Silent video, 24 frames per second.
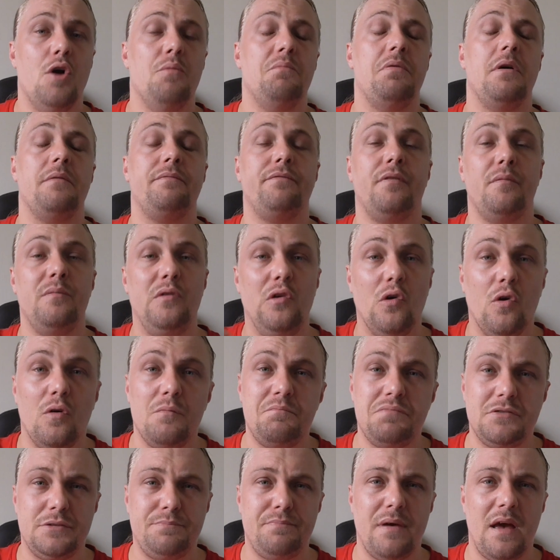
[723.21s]
But from your
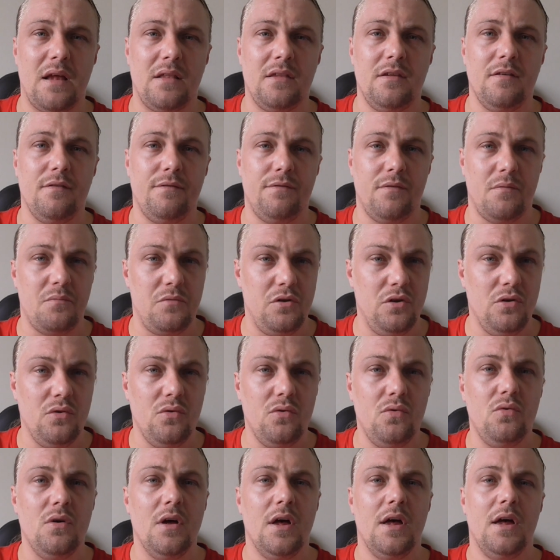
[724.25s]
perspective,
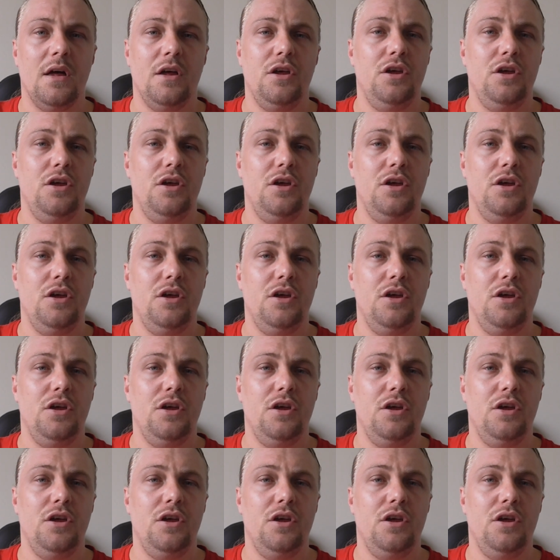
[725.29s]
you